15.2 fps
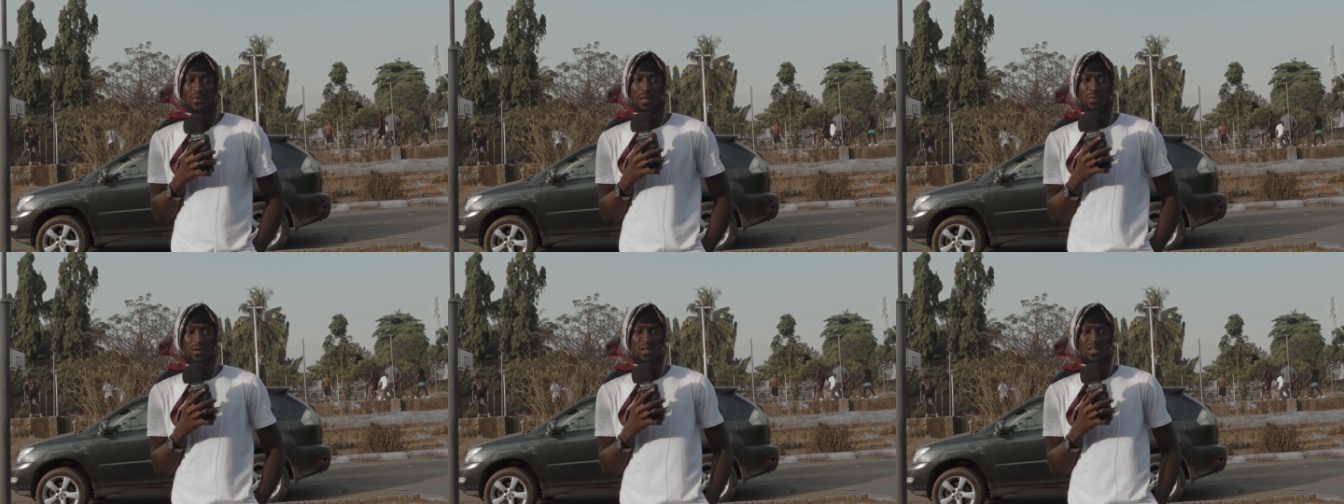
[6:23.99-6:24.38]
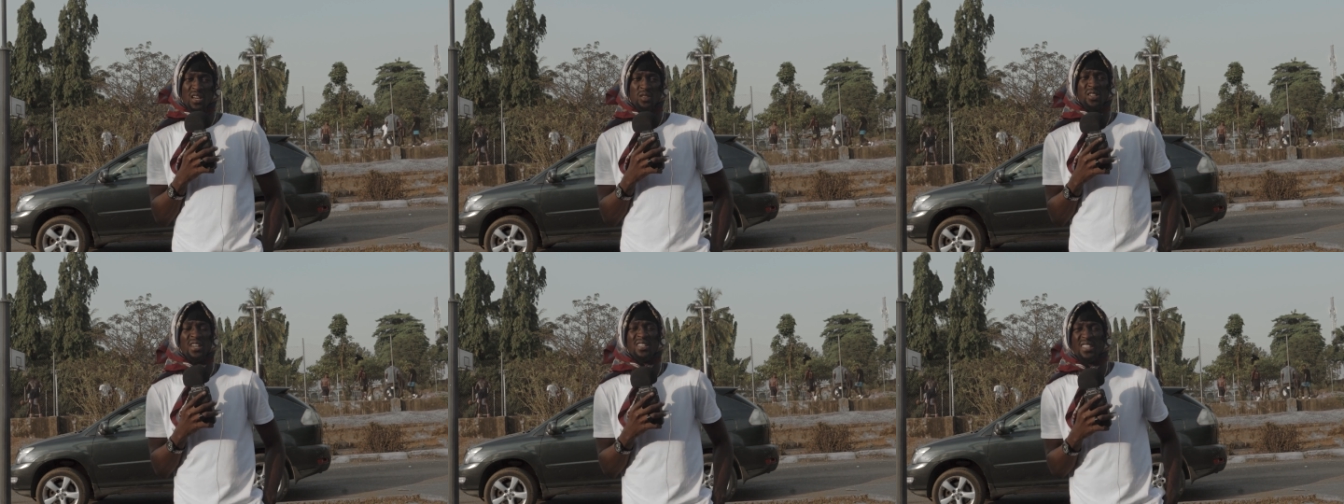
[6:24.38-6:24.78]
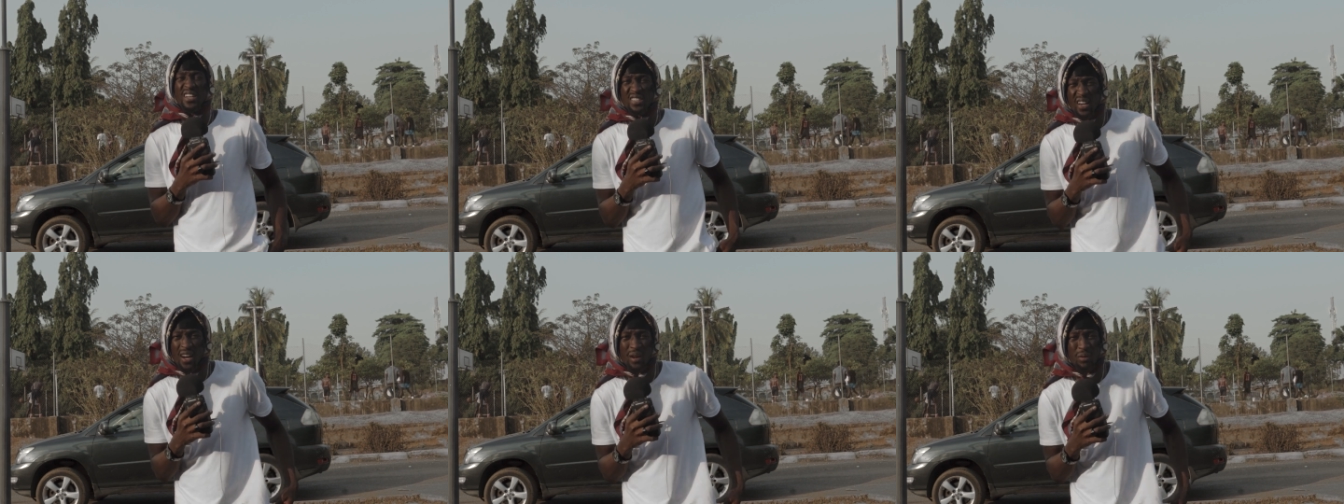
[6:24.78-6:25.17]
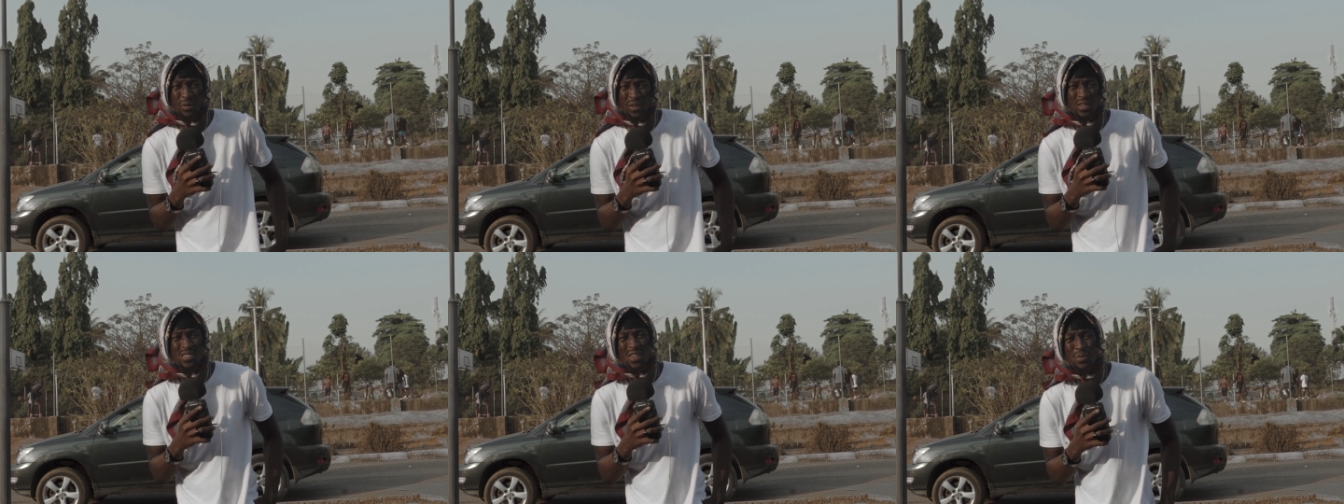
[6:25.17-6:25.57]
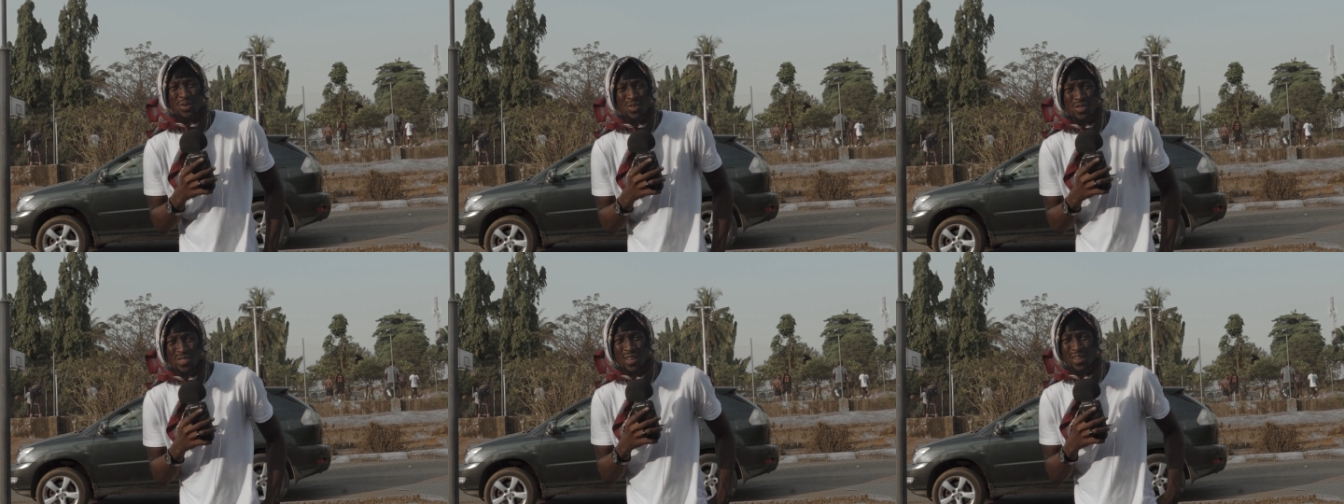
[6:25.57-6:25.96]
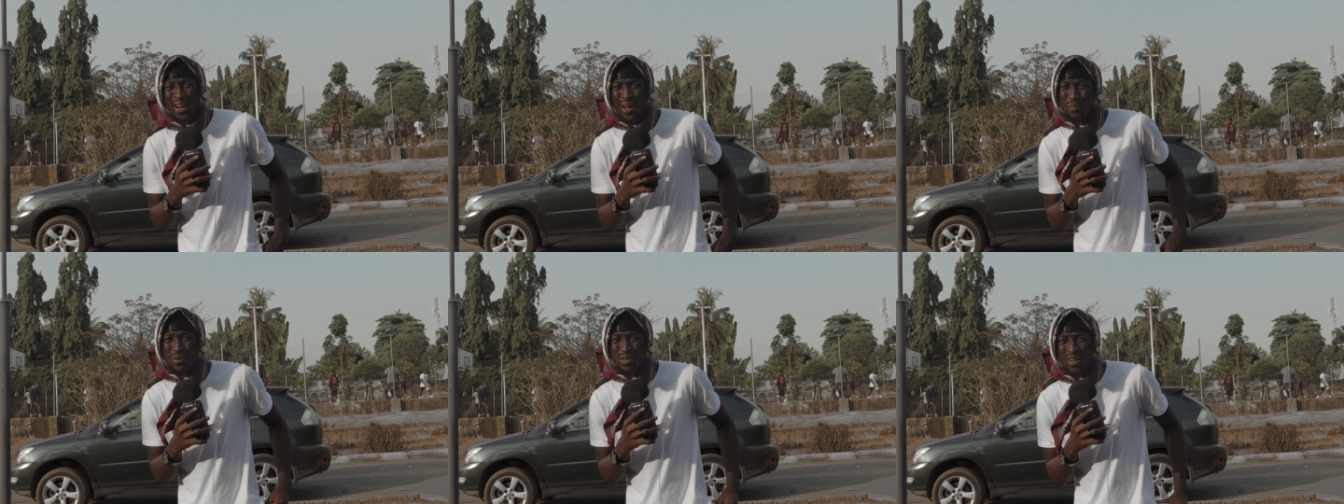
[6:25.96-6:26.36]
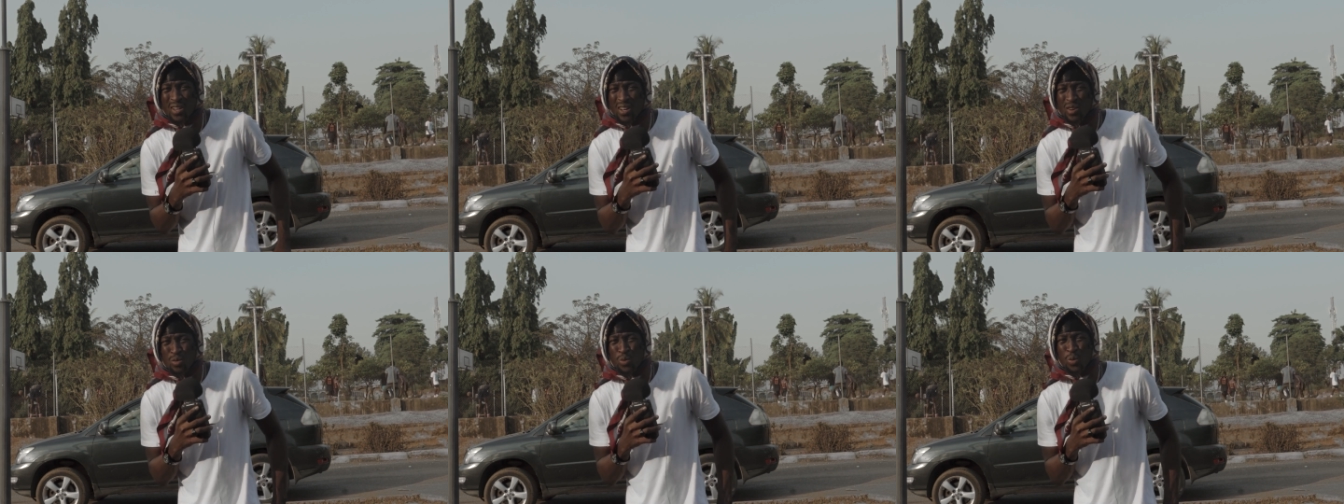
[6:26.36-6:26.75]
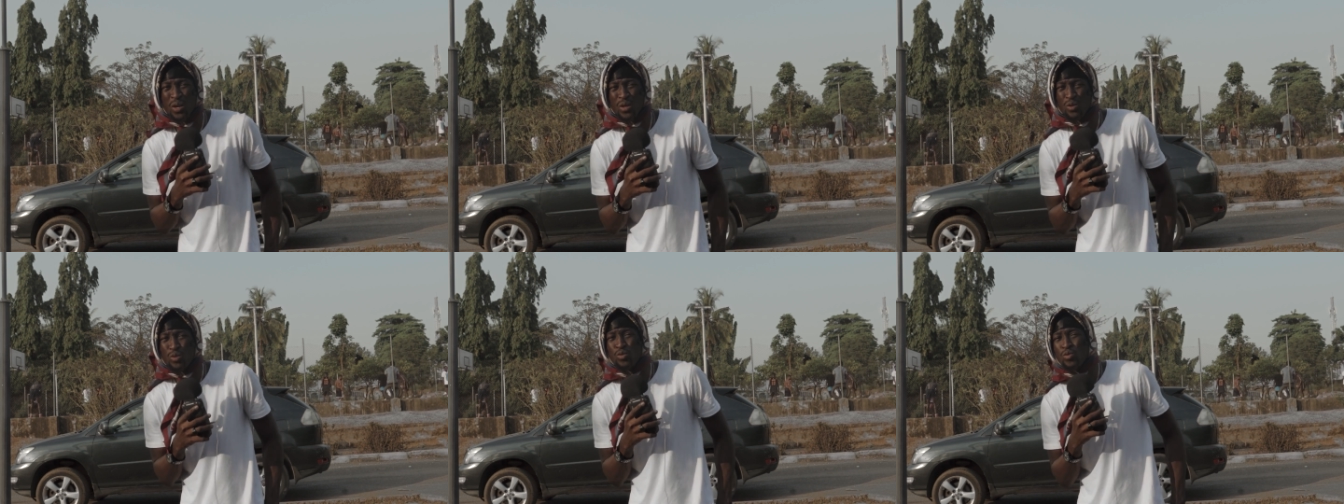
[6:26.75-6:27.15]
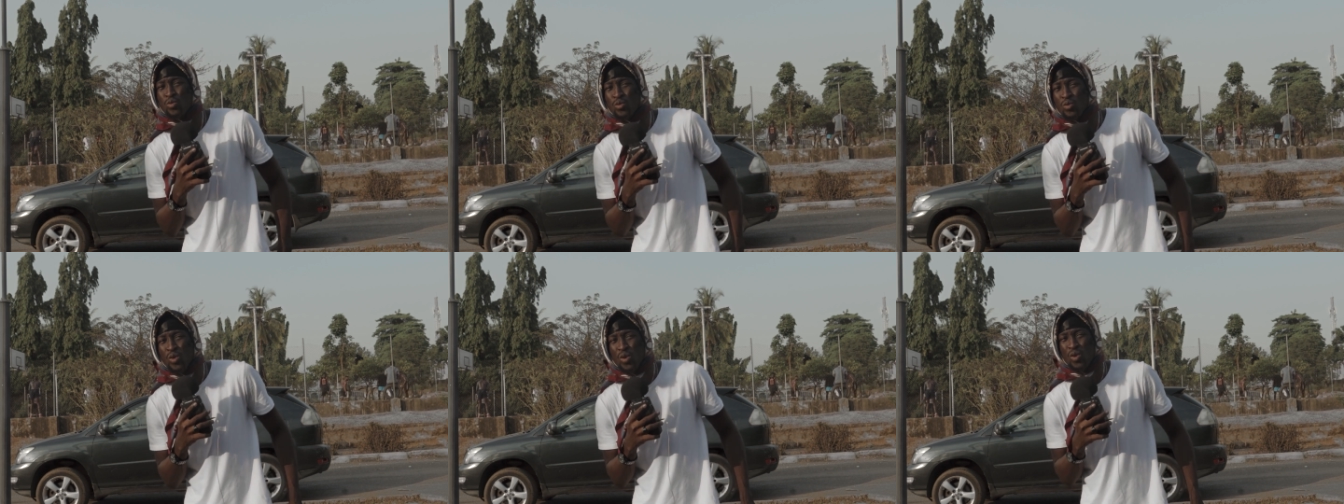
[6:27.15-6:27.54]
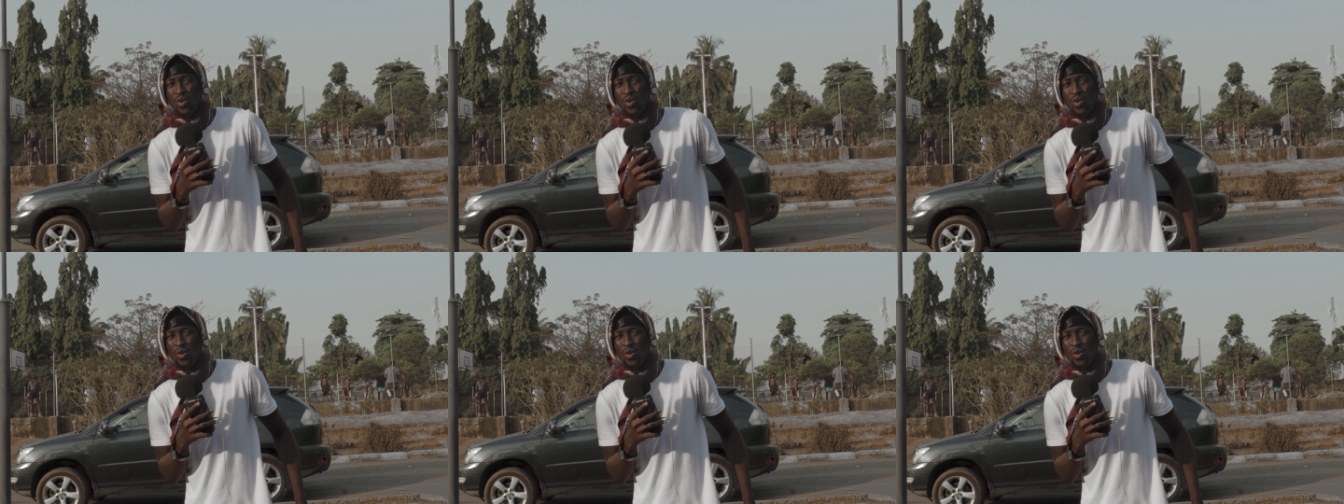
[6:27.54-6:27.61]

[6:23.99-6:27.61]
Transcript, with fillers: I mean, you're a dead guy because, I mean, you stay in I B and I don't know why you don't know